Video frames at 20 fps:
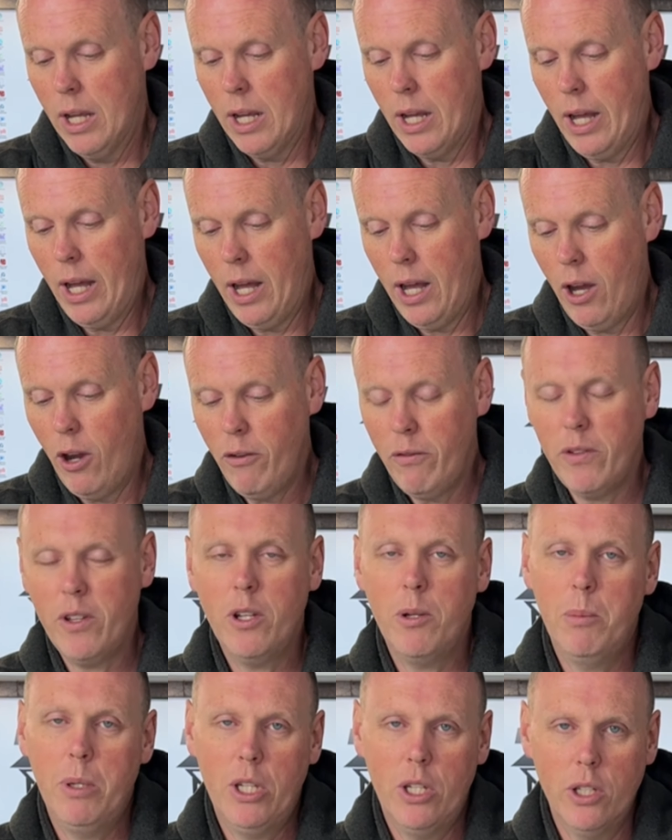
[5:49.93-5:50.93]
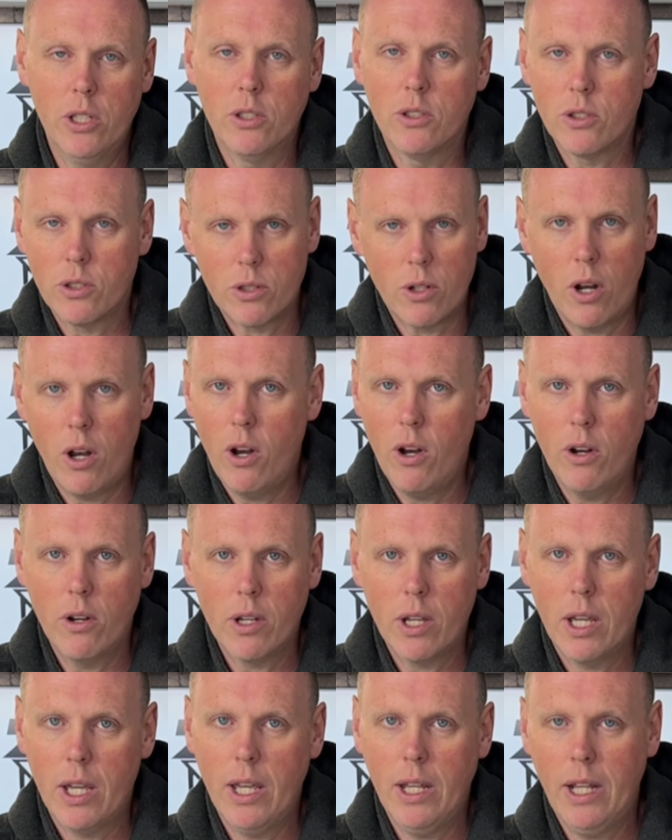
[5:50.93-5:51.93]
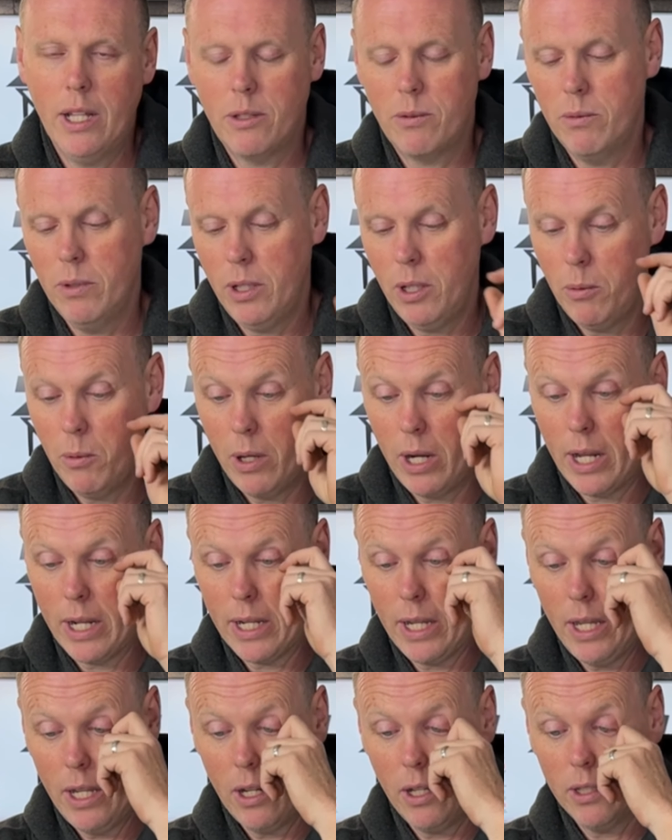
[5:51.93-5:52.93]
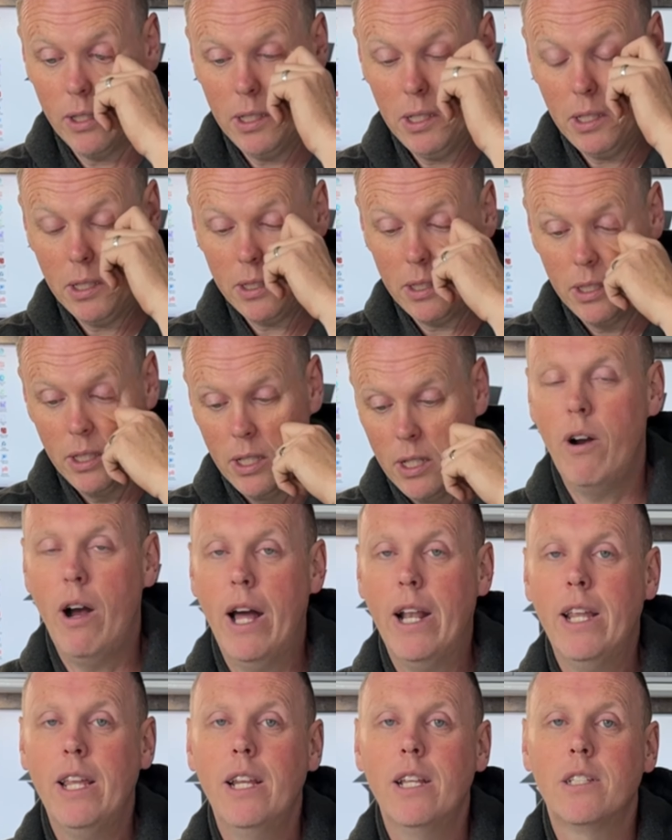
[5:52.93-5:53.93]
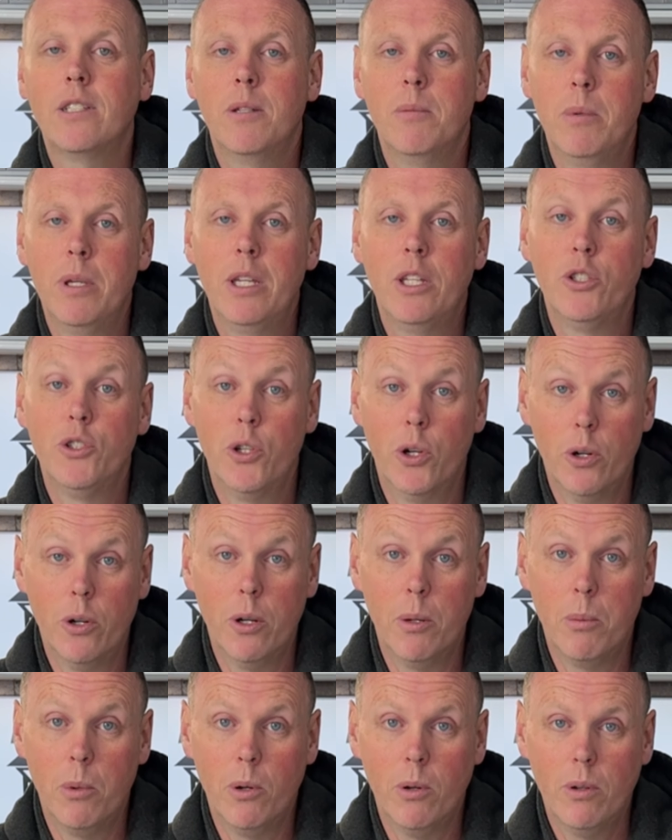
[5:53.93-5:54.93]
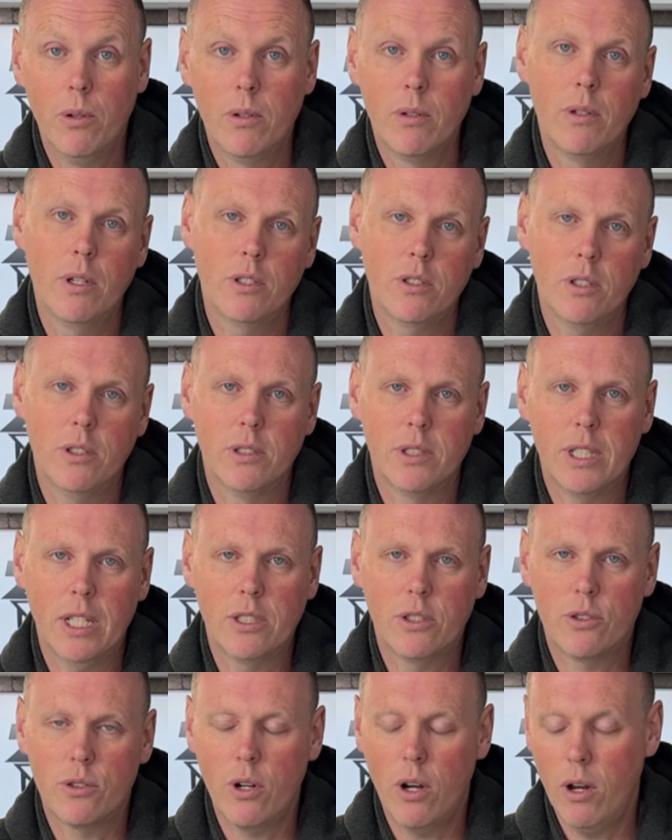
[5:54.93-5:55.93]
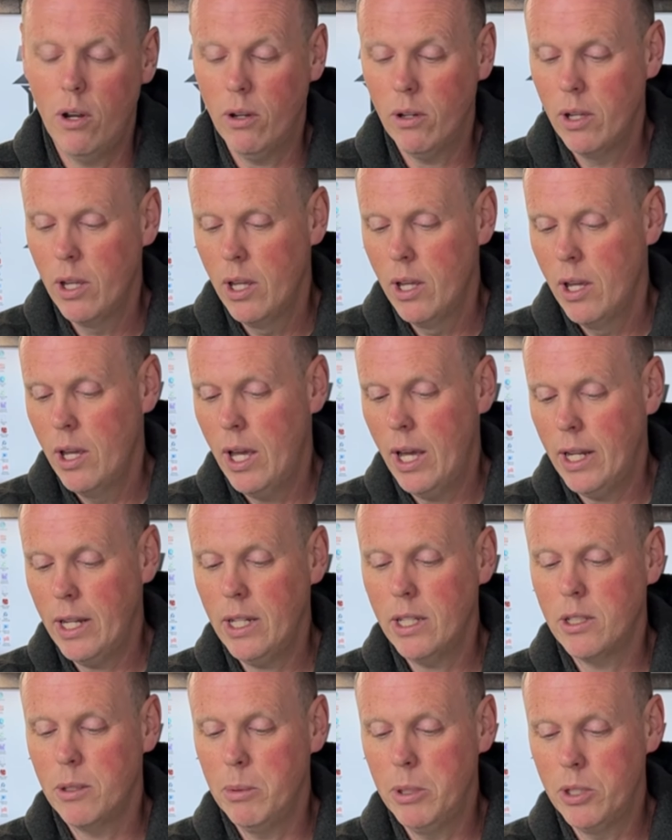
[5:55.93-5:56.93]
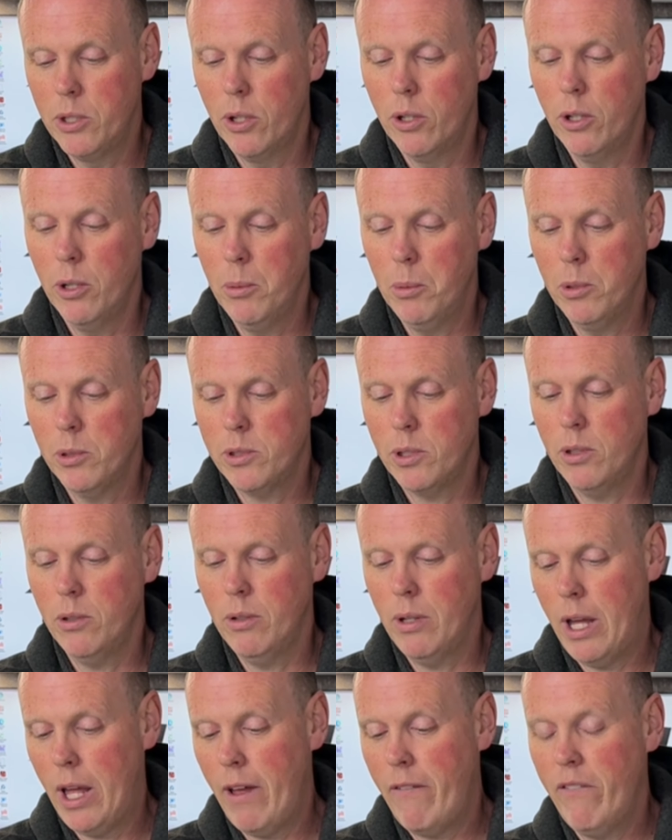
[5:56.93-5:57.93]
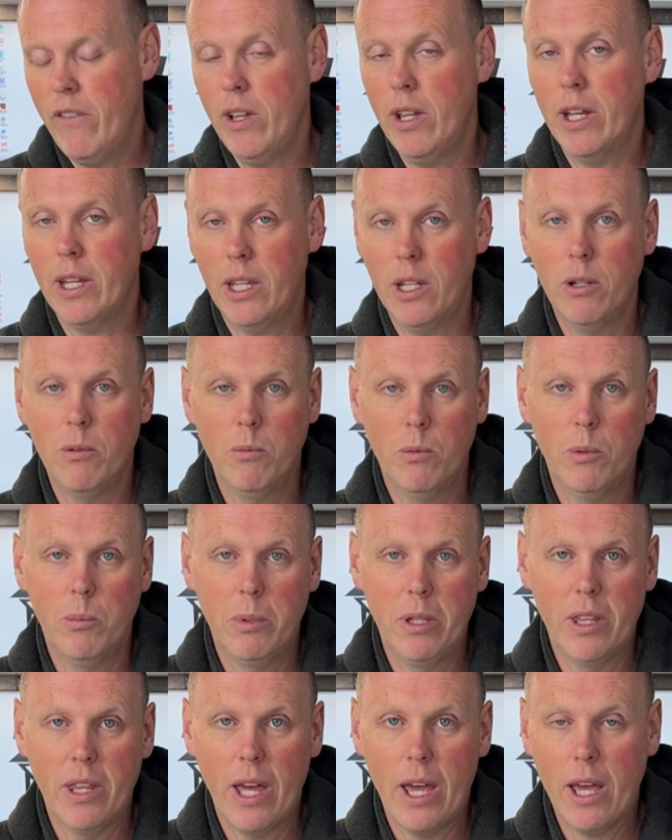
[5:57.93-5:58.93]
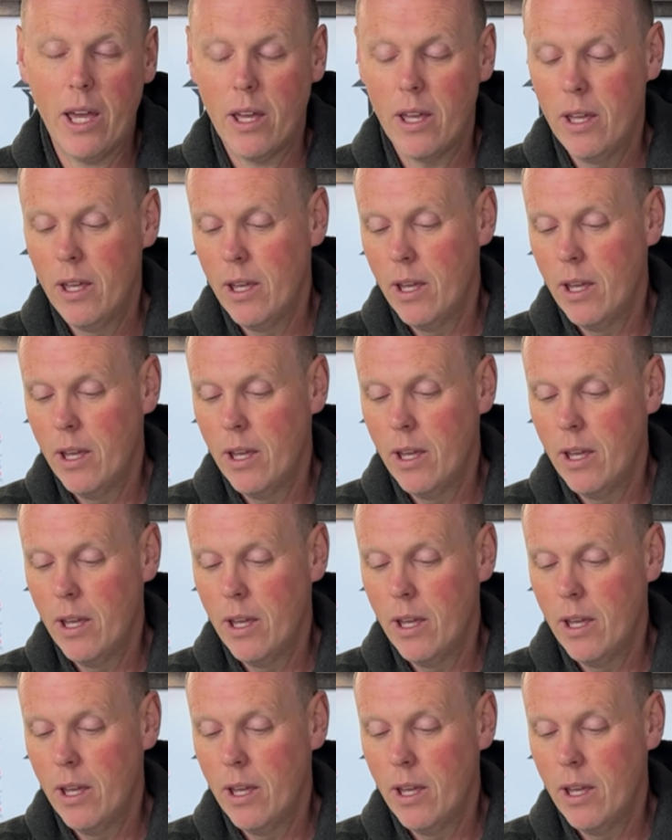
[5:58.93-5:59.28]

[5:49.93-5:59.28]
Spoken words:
hopefully it'll be good and strong, and that's really what I need on this. I need it to be durable. Shouldn't say strong. I need it to be durable, so I feel like it will be that.